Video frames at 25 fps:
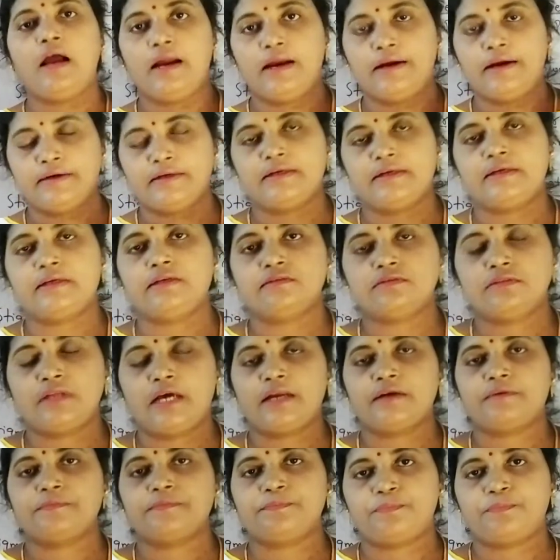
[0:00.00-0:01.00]
and
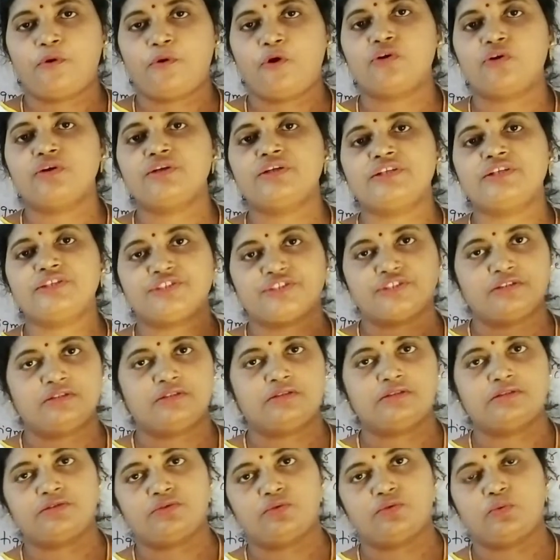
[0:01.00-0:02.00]
that
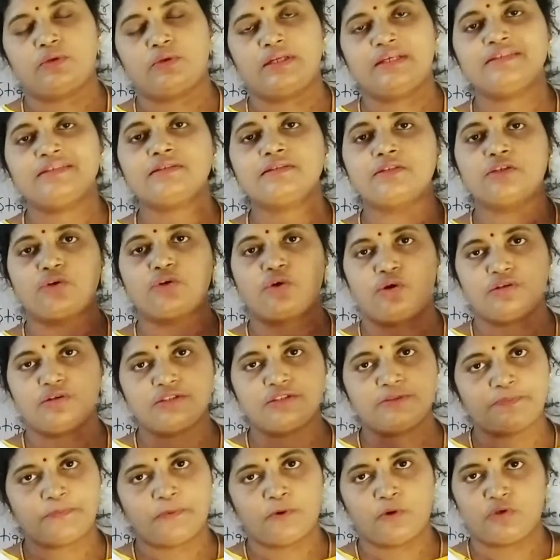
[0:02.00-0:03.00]
pollination is known as
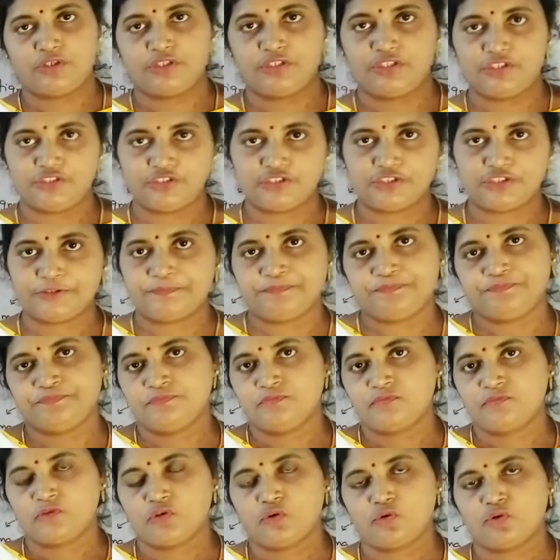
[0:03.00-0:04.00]
cross-pollination.
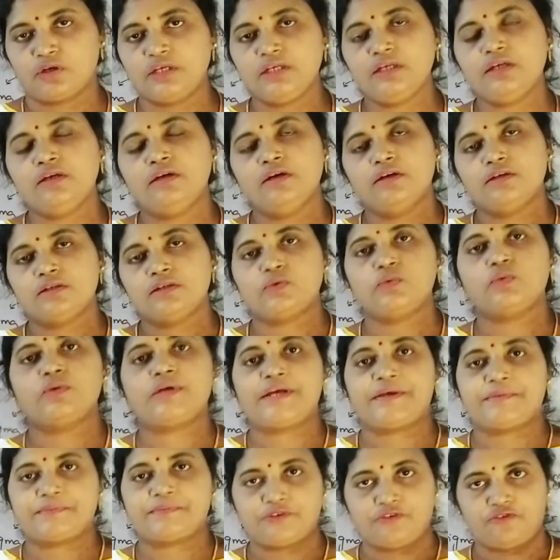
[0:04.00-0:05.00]
Okay,
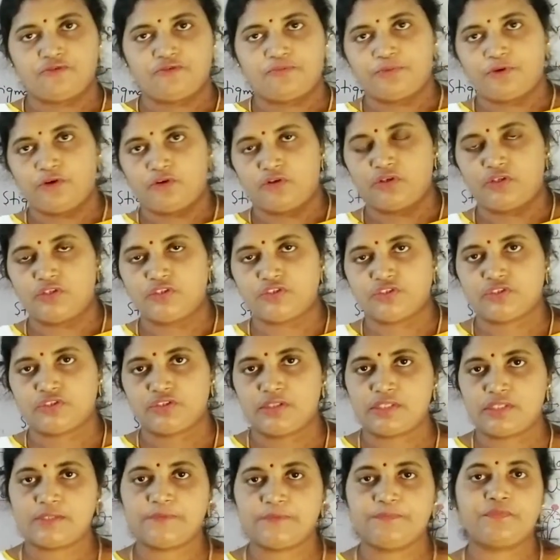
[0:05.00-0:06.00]
2 types of
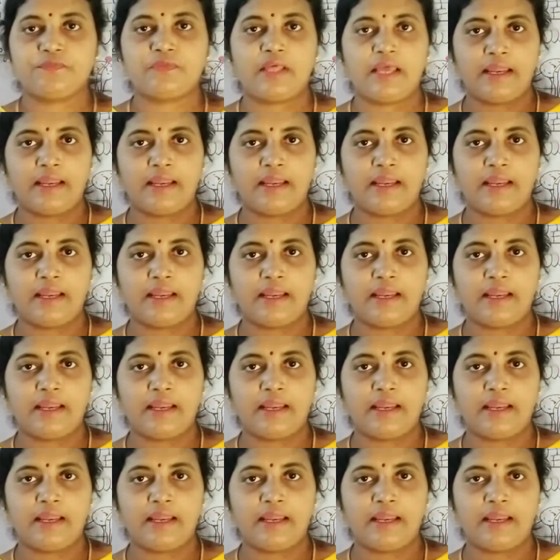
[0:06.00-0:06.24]
pollinations.